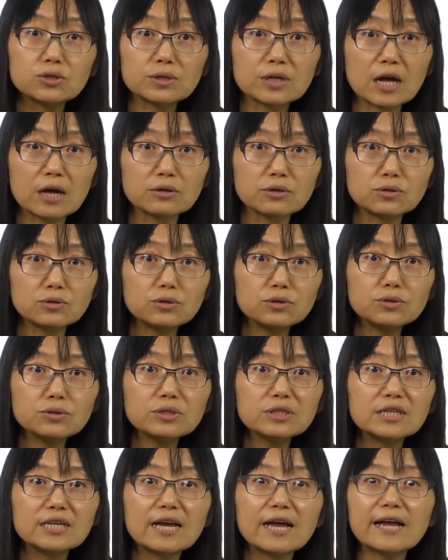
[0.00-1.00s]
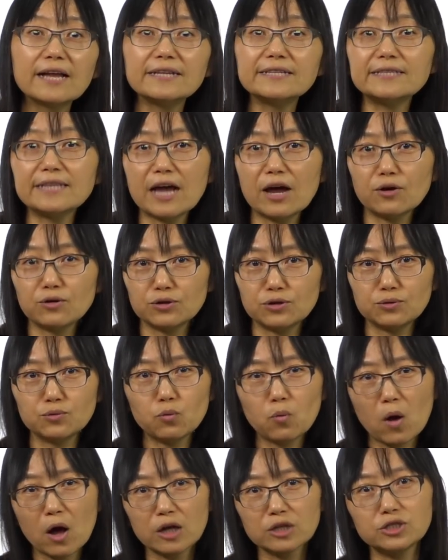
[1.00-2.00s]
To conclude, now you
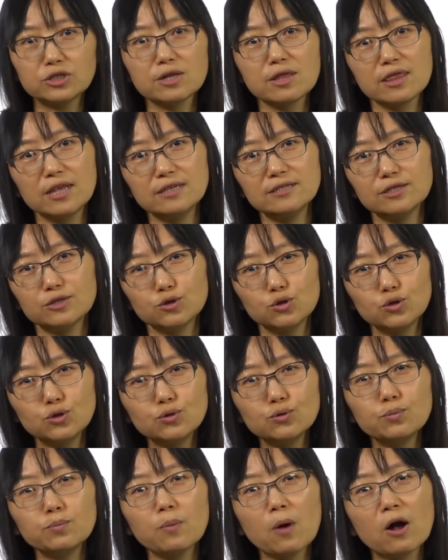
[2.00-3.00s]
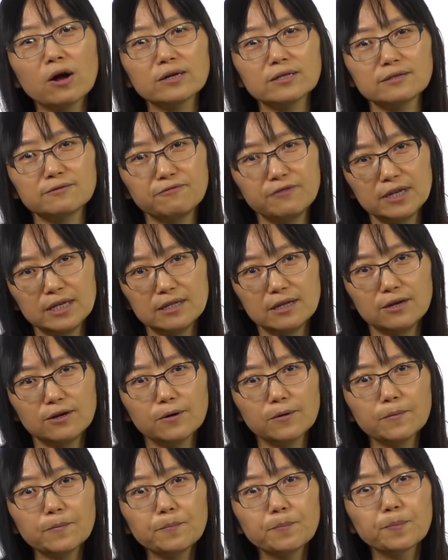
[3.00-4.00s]
watch these 2 parts
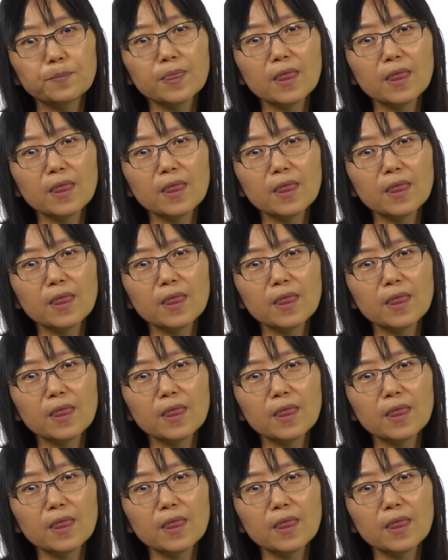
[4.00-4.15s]
video,